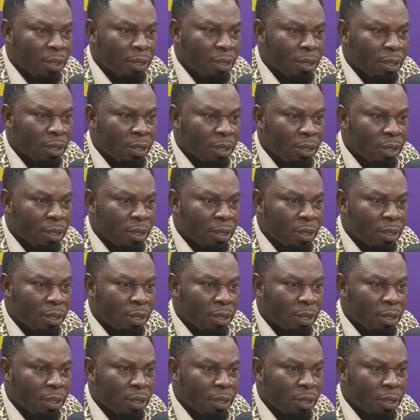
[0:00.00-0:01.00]

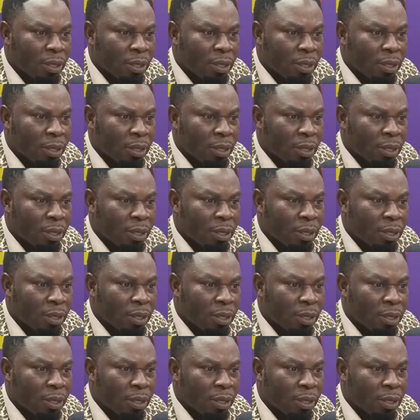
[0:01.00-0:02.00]

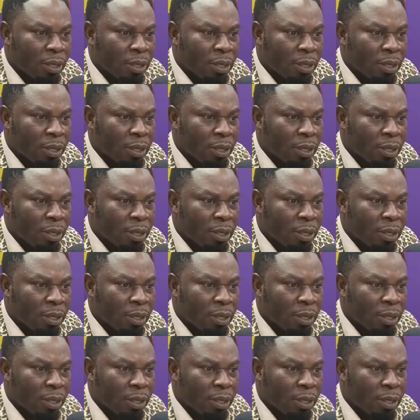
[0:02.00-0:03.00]

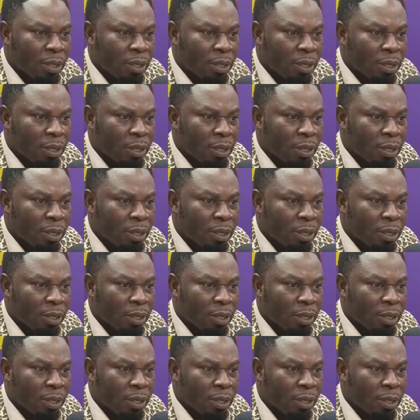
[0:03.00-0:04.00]

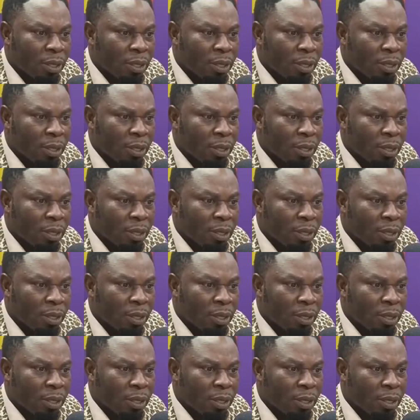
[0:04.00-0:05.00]

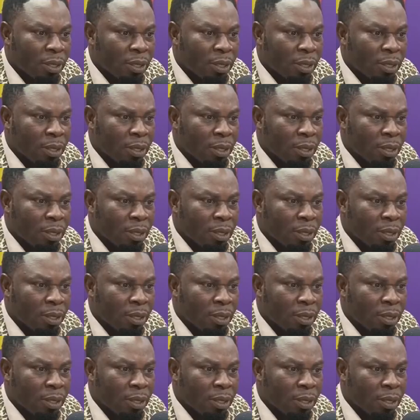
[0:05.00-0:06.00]

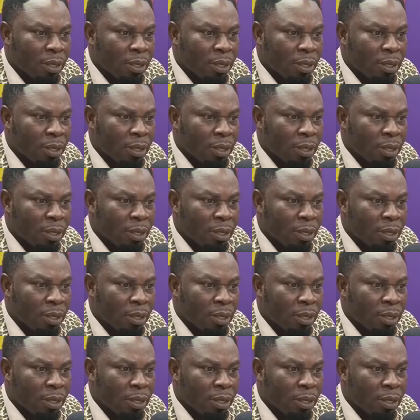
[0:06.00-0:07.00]

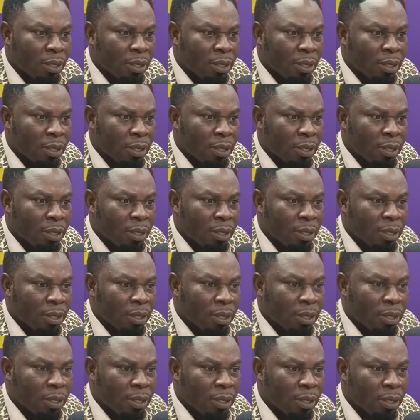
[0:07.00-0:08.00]
No words are spoken by the person on screen.